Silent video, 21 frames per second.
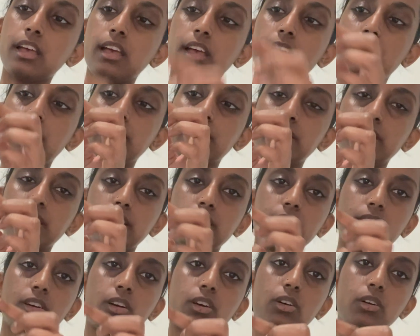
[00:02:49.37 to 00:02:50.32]
and
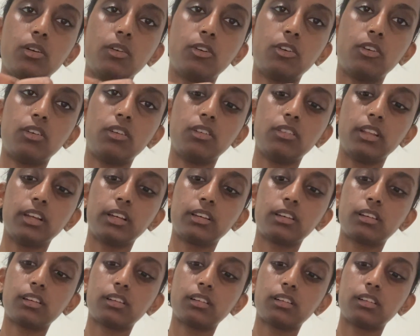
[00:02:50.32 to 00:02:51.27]
then go
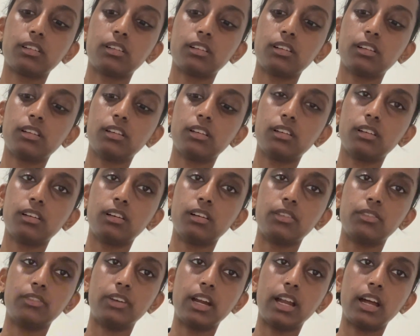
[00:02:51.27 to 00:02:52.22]
like
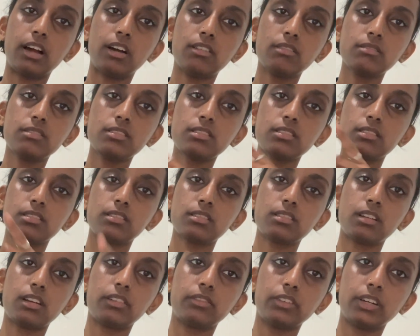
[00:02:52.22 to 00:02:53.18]
around.
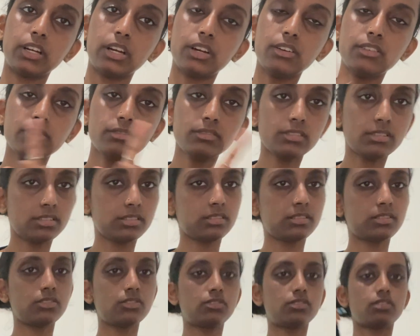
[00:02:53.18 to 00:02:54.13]

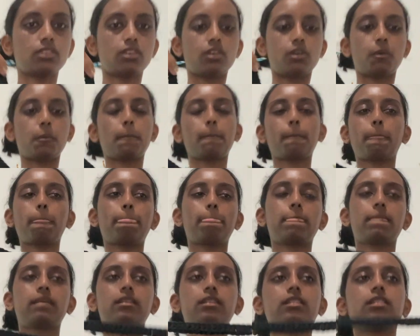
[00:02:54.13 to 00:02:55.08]
So
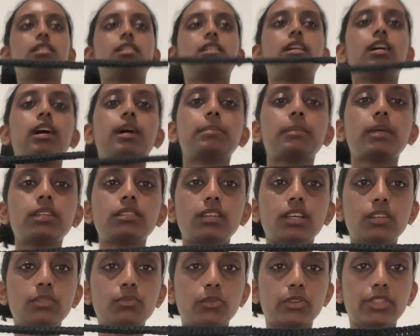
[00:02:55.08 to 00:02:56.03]
I'm not
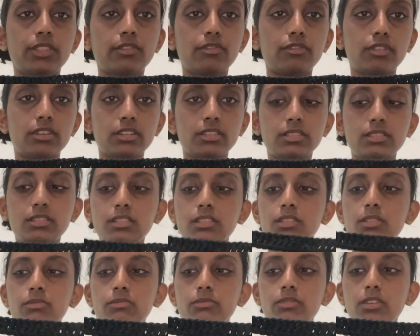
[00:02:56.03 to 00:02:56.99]
done with the first
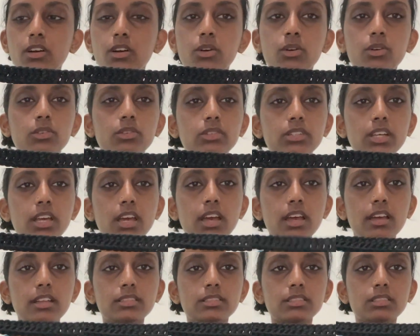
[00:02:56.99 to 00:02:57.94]
row
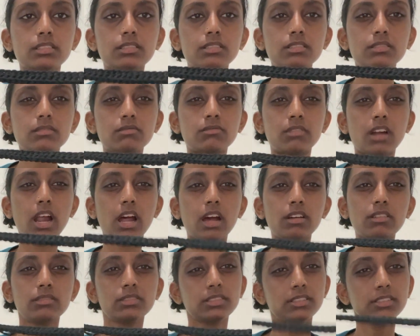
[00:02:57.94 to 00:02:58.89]
yet,
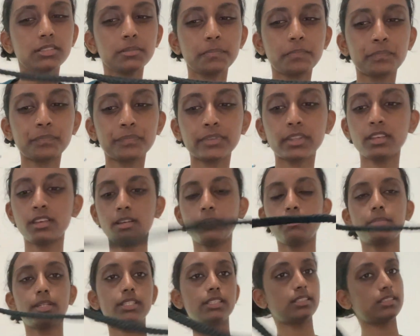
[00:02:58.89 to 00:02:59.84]
round,
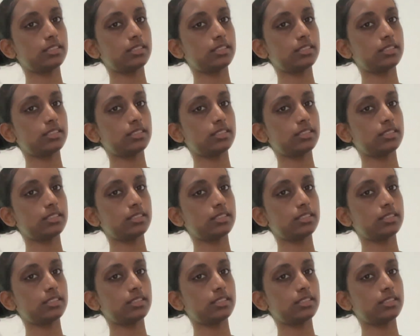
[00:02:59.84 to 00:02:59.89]
but this